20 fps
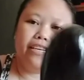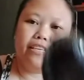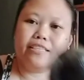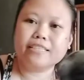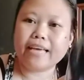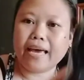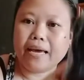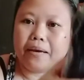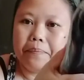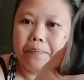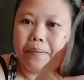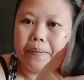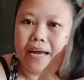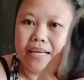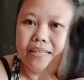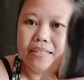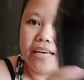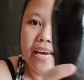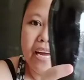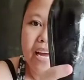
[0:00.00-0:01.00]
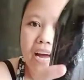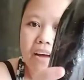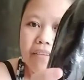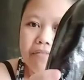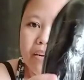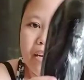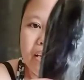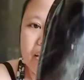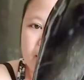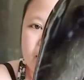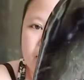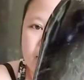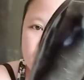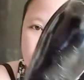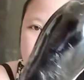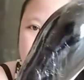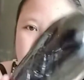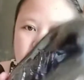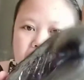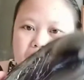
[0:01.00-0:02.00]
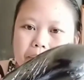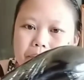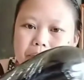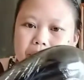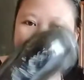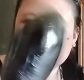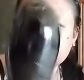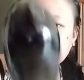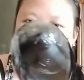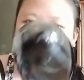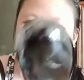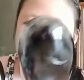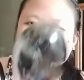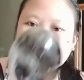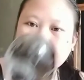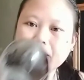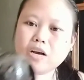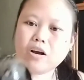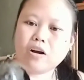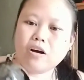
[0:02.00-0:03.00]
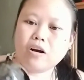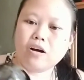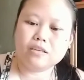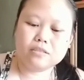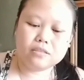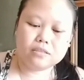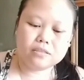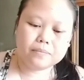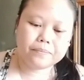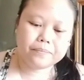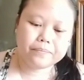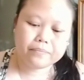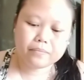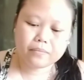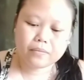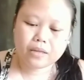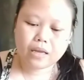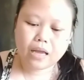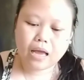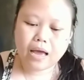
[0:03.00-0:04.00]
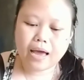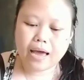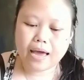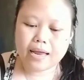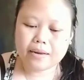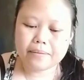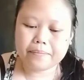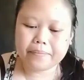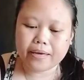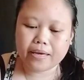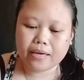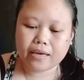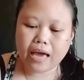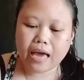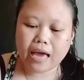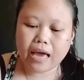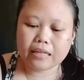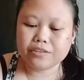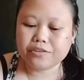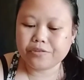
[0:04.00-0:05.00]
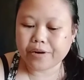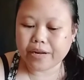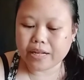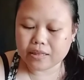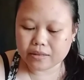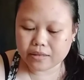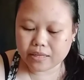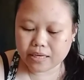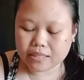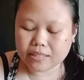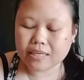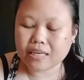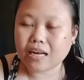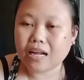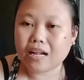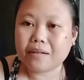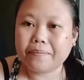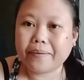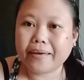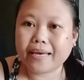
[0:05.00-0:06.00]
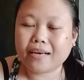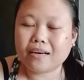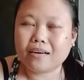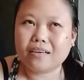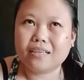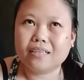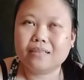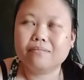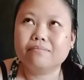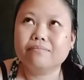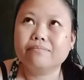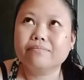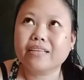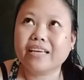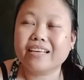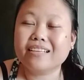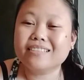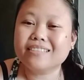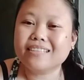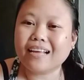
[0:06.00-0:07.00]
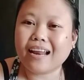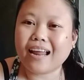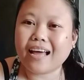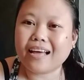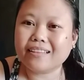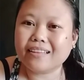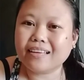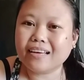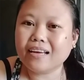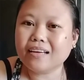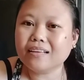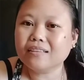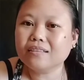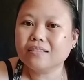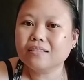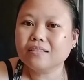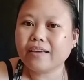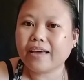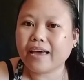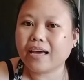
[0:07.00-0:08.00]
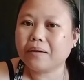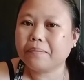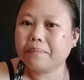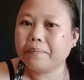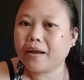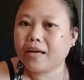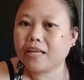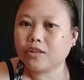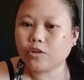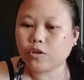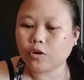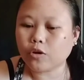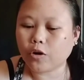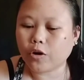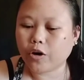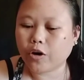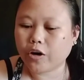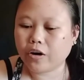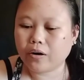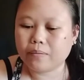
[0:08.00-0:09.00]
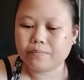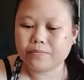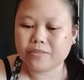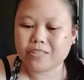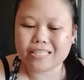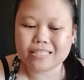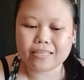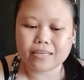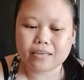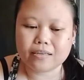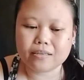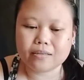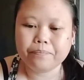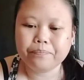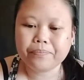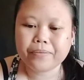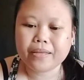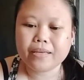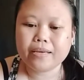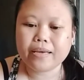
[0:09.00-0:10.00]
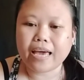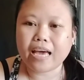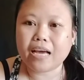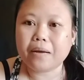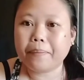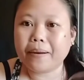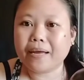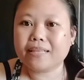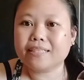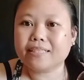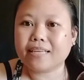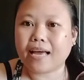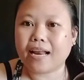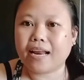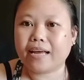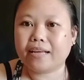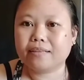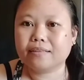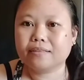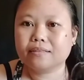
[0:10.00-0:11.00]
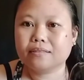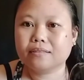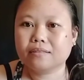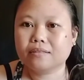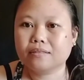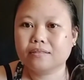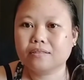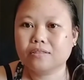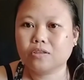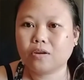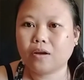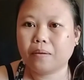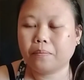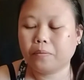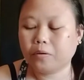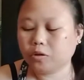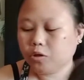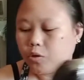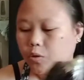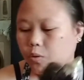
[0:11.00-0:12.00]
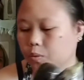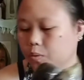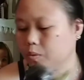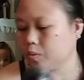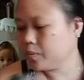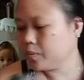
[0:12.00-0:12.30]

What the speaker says: this eggplant. I have like this. I picked up this big because I'll grill this and I'll make ensalada, eggplant, or just a eggplant salad. So I bought 2.